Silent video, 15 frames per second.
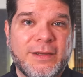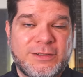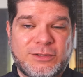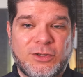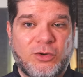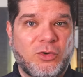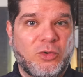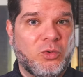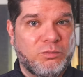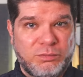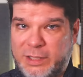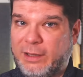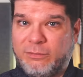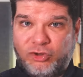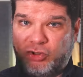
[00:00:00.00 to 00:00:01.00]
So
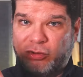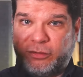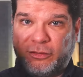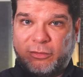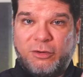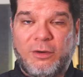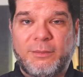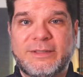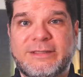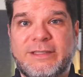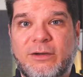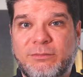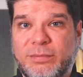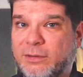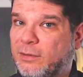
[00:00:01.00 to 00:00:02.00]
yeah, shoot your comments
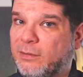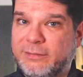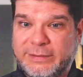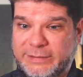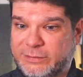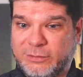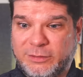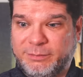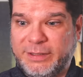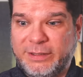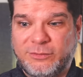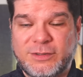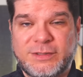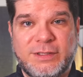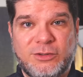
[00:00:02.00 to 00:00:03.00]
down below. It's going to be
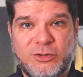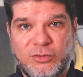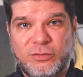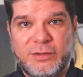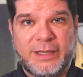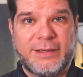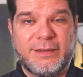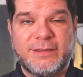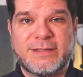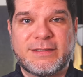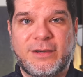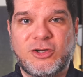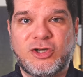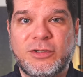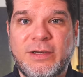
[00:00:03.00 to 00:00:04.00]
interesting to get a
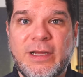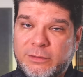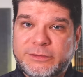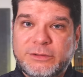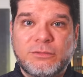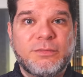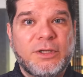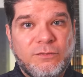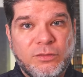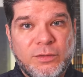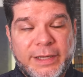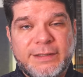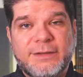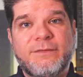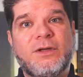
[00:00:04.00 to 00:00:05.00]
discussion. Also, if you
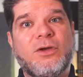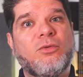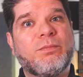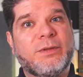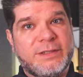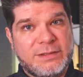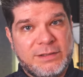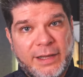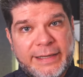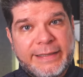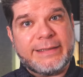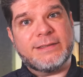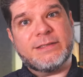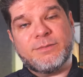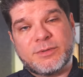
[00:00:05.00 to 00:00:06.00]
like the video, please like
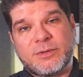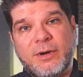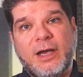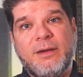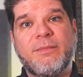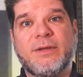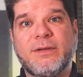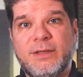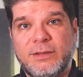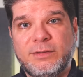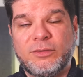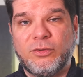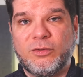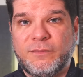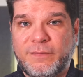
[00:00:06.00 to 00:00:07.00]
and subscribe and ding
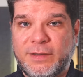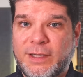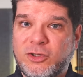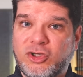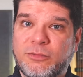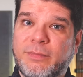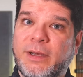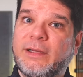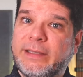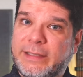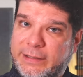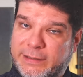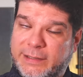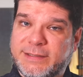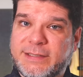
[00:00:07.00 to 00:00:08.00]
the notification bell.
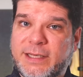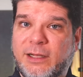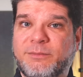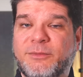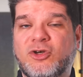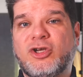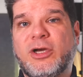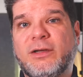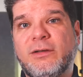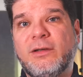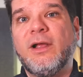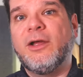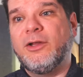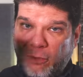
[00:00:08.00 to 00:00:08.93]
It does help the channel.